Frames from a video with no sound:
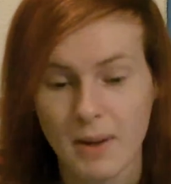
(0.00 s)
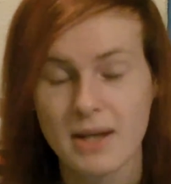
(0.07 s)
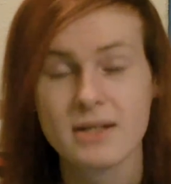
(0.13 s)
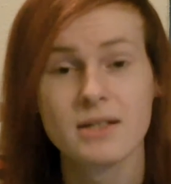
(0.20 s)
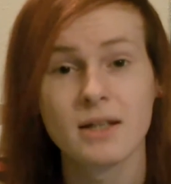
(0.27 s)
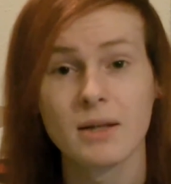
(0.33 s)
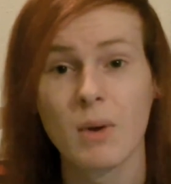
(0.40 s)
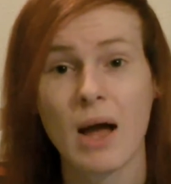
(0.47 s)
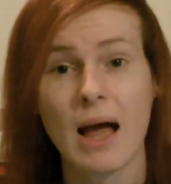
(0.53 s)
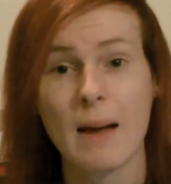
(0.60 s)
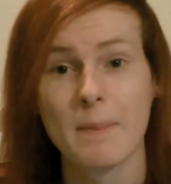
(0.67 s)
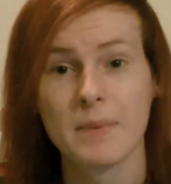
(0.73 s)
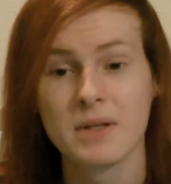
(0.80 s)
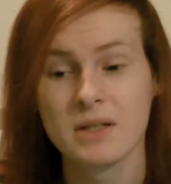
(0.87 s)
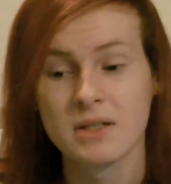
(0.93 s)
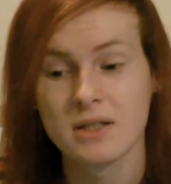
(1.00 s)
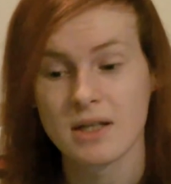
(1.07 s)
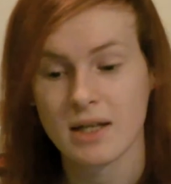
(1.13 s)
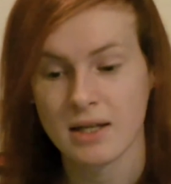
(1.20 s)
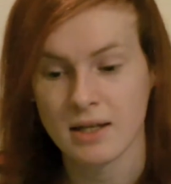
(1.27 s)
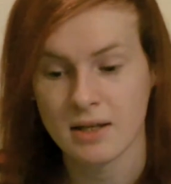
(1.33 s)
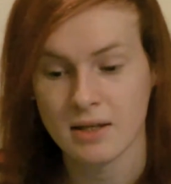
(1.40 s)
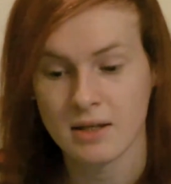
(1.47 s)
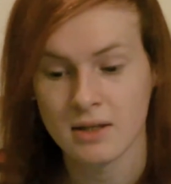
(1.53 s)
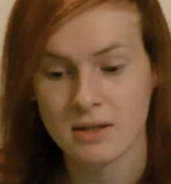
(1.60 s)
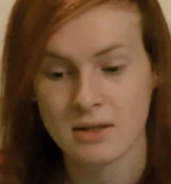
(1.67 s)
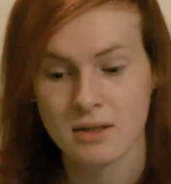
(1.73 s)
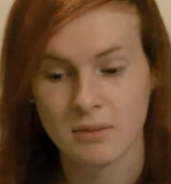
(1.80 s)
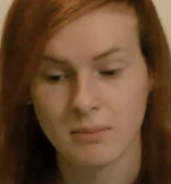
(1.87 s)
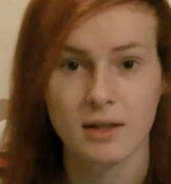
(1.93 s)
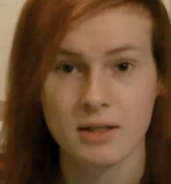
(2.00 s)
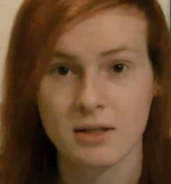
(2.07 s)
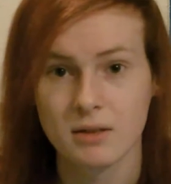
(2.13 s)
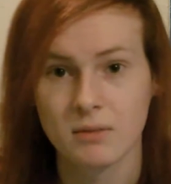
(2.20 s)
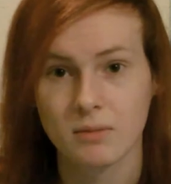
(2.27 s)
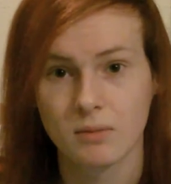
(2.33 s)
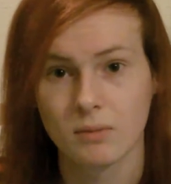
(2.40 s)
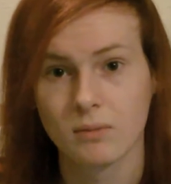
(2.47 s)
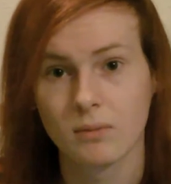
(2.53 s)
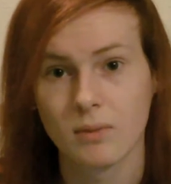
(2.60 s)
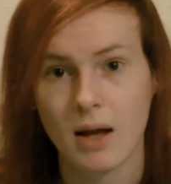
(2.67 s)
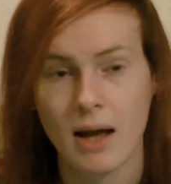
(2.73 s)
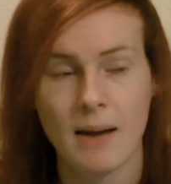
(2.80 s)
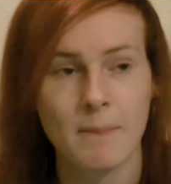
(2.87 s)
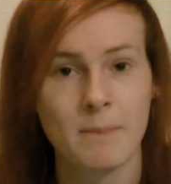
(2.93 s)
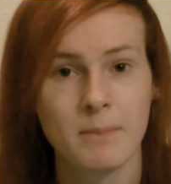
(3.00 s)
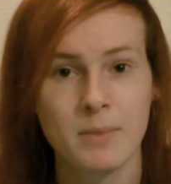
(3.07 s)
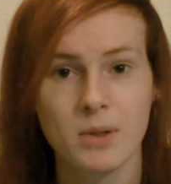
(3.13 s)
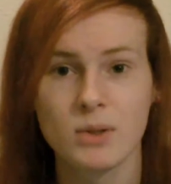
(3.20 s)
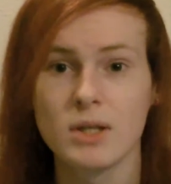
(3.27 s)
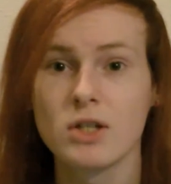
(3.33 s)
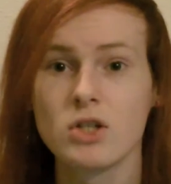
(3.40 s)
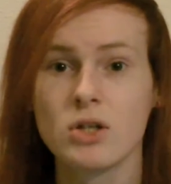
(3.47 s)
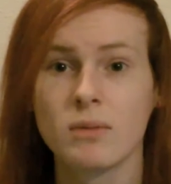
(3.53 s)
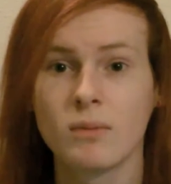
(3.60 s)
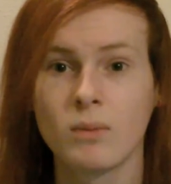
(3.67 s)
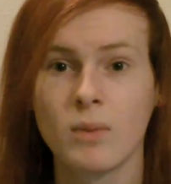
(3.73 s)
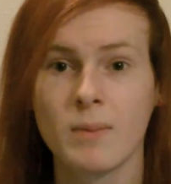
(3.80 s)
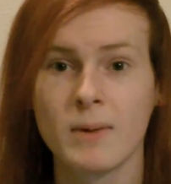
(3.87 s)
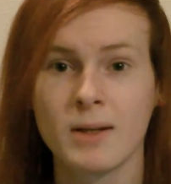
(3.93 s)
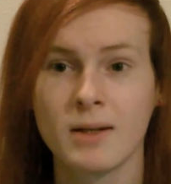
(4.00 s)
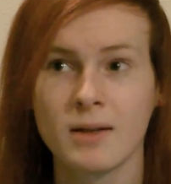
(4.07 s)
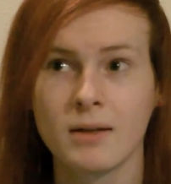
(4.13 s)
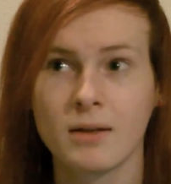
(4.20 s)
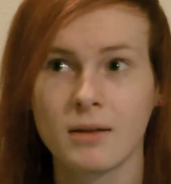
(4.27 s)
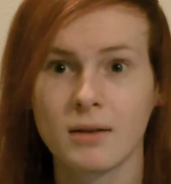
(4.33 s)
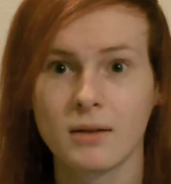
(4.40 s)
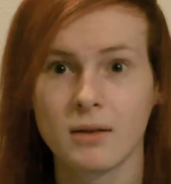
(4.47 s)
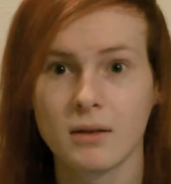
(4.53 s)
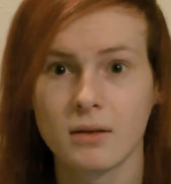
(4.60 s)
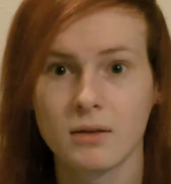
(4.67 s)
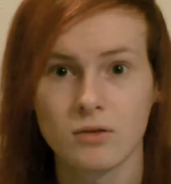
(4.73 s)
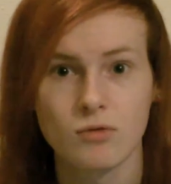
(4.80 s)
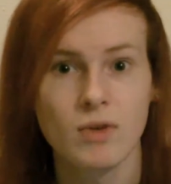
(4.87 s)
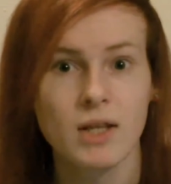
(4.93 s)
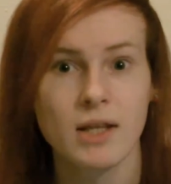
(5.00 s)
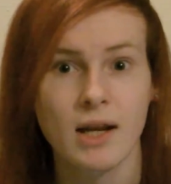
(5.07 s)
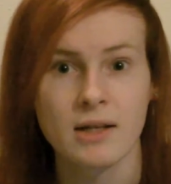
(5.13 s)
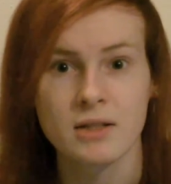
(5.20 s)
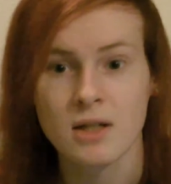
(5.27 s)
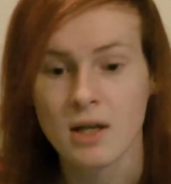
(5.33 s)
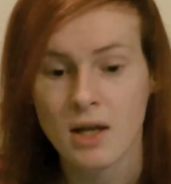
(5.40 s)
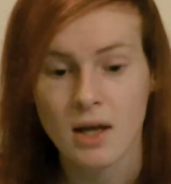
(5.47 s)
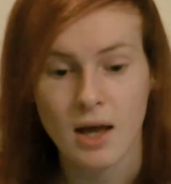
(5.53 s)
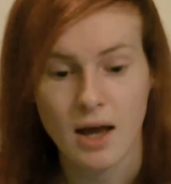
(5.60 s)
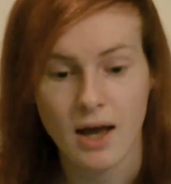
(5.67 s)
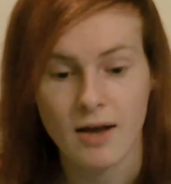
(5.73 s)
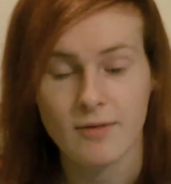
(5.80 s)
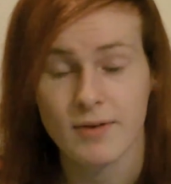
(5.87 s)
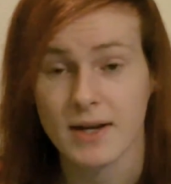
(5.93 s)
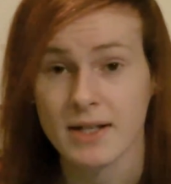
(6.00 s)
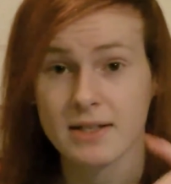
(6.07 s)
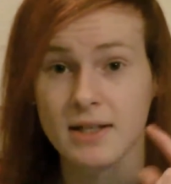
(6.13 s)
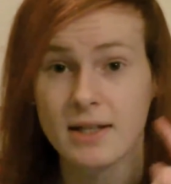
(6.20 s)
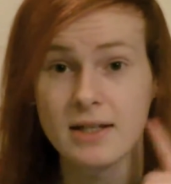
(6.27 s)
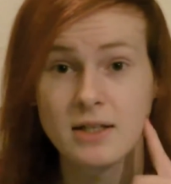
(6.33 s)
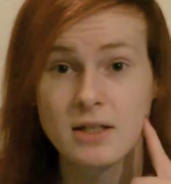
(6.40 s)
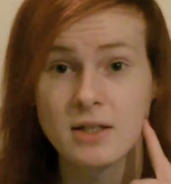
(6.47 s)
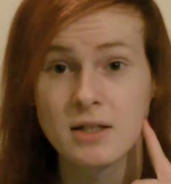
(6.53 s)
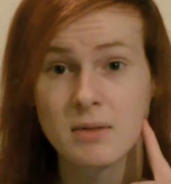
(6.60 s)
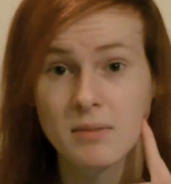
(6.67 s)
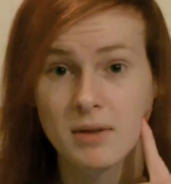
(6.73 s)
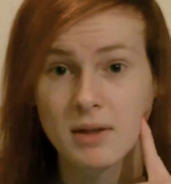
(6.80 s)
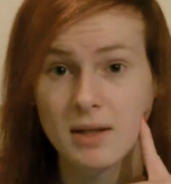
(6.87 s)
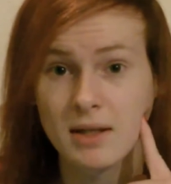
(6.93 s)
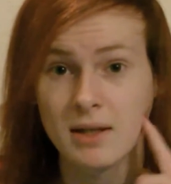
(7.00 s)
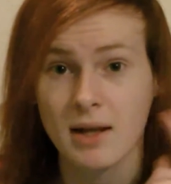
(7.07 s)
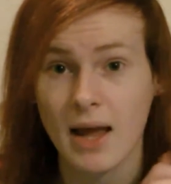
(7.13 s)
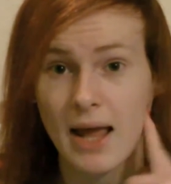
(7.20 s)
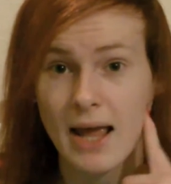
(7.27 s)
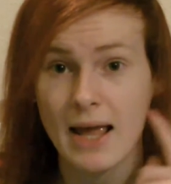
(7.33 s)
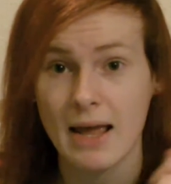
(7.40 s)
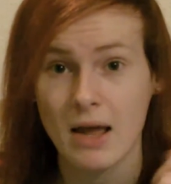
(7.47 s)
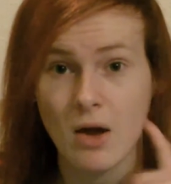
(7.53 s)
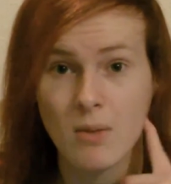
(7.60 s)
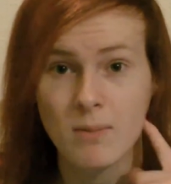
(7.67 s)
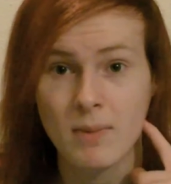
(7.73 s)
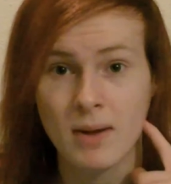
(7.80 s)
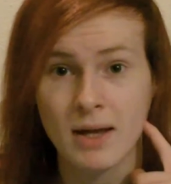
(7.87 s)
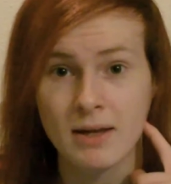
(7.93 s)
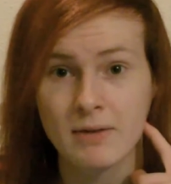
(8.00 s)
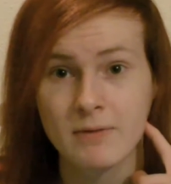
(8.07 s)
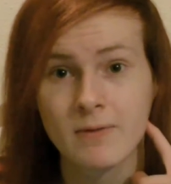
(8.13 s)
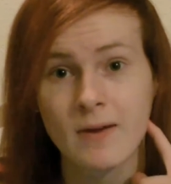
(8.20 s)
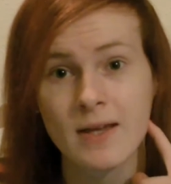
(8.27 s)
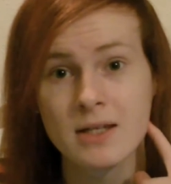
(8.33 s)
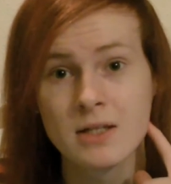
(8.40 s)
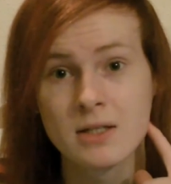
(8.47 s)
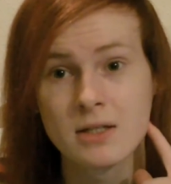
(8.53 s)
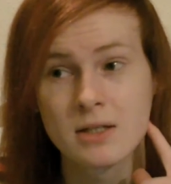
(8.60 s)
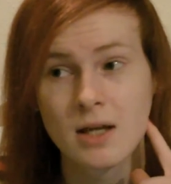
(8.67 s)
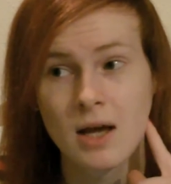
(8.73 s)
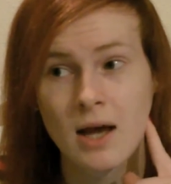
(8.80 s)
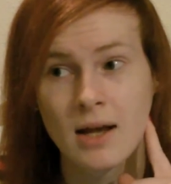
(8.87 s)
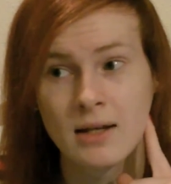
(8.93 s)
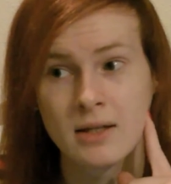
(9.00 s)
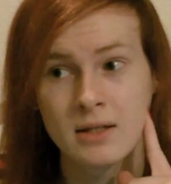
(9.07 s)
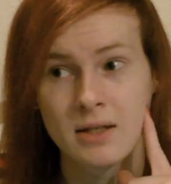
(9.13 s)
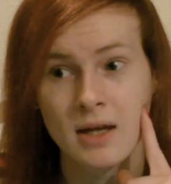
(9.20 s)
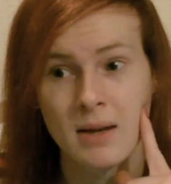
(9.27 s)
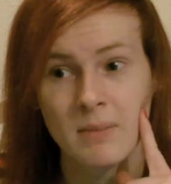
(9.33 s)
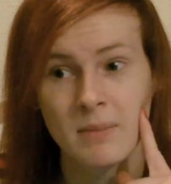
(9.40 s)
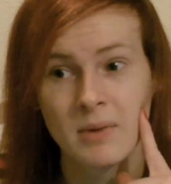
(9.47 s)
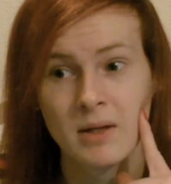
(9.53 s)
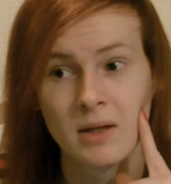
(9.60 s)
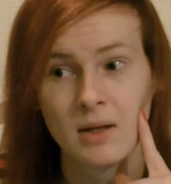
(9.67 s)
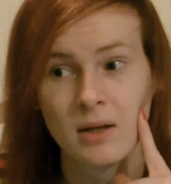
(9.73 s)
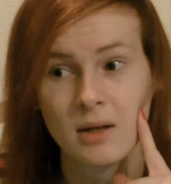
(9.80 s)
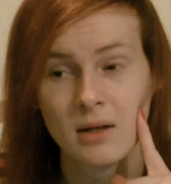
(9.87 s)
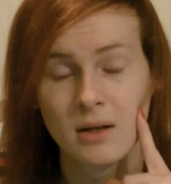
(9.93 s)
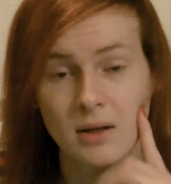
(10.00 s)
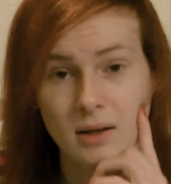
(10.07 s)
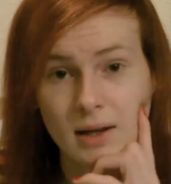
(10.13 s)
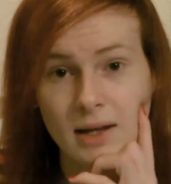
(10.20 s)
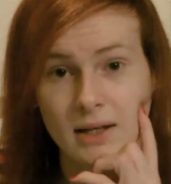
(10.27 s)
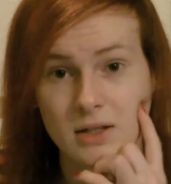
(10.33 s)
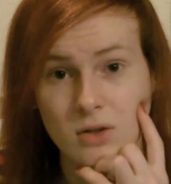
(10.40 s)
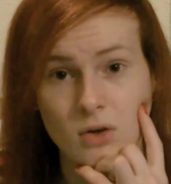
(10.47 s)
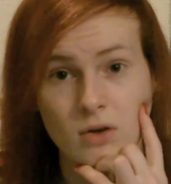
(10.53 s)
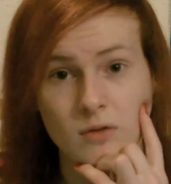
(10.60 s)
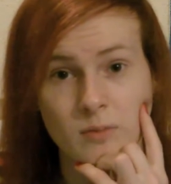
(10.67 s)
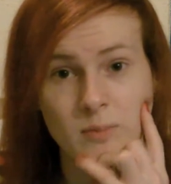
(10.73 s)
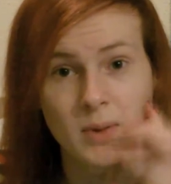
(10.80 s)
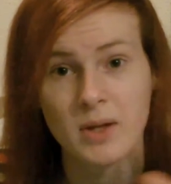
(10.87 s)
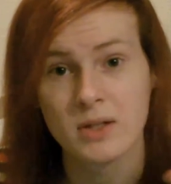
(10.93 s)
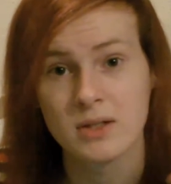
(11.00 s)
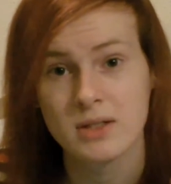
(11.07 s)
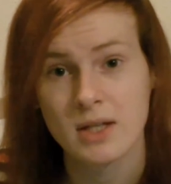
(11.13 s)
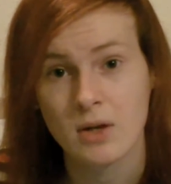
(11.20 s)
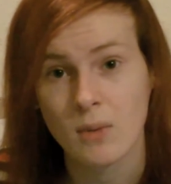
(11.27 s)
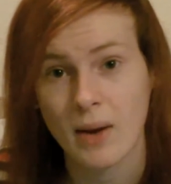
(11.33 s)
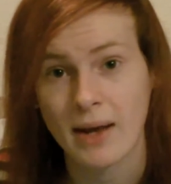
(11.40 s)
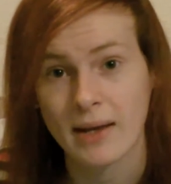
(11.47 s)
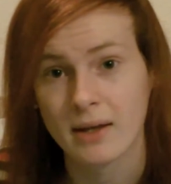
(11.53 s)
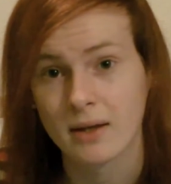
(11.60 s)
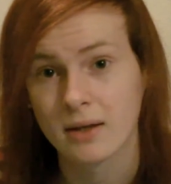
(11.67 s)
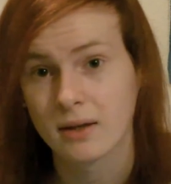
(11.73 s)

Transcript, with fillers: Basically what happens is this um, beautician woman, really nice, Uh, finds lasers at the hair on my face, and um, it sort of burns it away.